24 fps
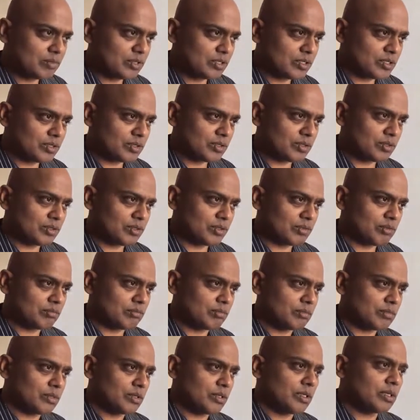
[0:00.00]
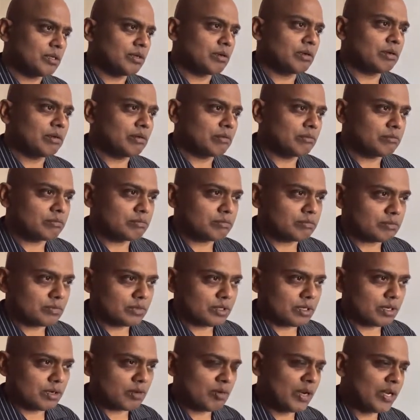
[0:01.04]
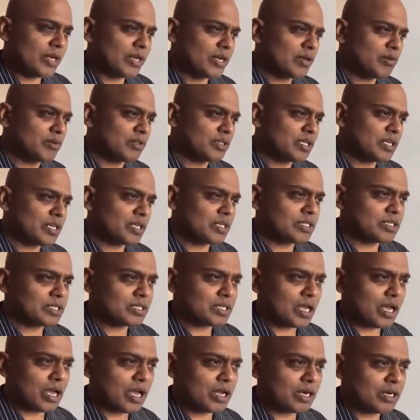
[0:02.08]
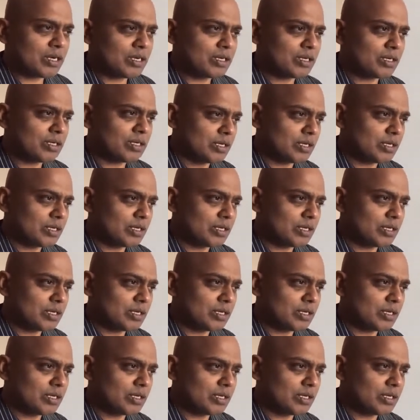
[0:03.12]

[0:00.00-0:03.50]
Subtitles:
So only new things are